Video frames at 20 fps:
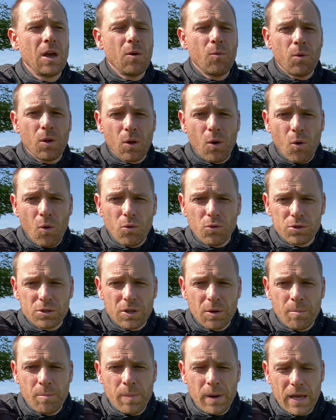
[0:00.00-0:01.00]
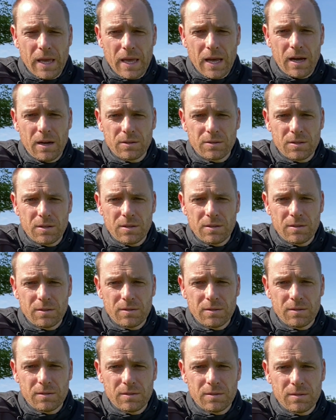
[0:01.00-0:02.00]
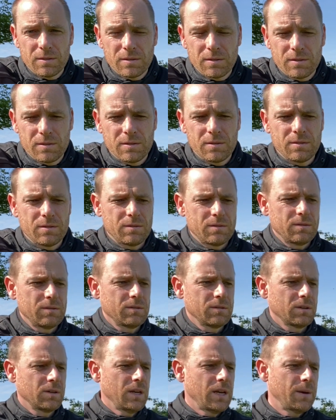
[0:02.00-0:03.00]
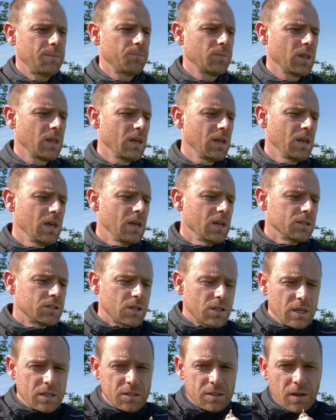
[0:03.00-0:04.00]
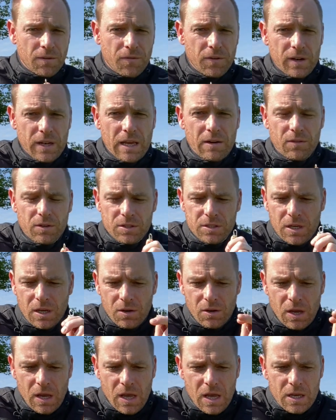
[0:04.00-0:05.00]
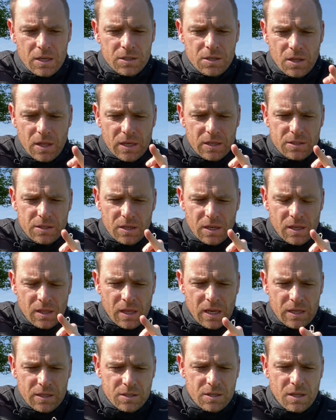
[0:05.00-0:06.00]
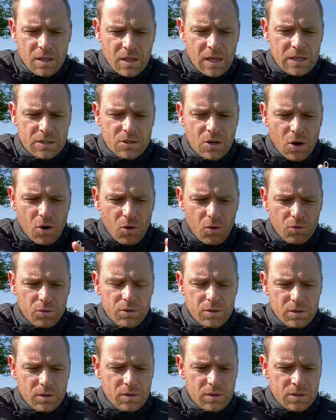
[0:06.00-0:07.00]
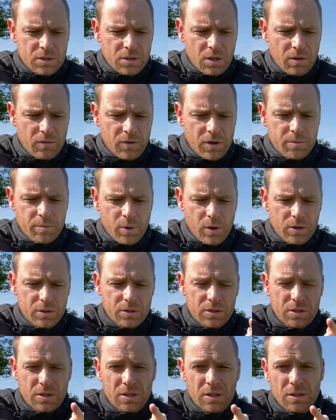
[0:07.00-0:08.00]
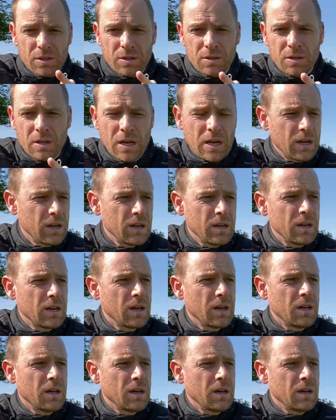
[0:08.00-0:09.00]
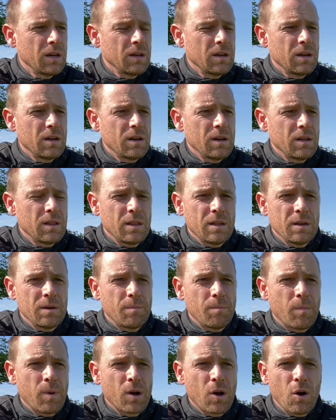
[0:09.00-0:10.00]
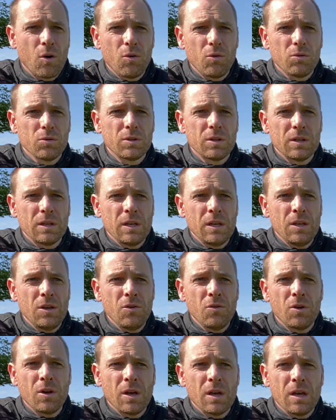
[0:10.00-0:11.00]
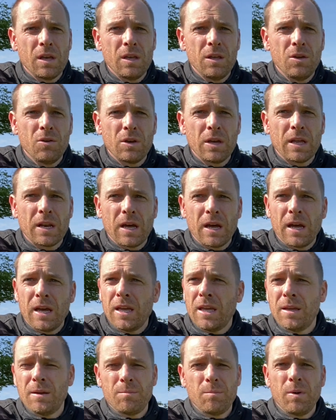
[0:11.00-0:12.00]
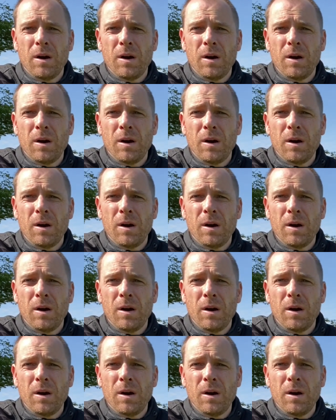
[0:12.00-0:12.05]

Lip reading: will also pay out. Okay, so there's different levels. So So there's gold, silver, and bronze. The gold, you get a,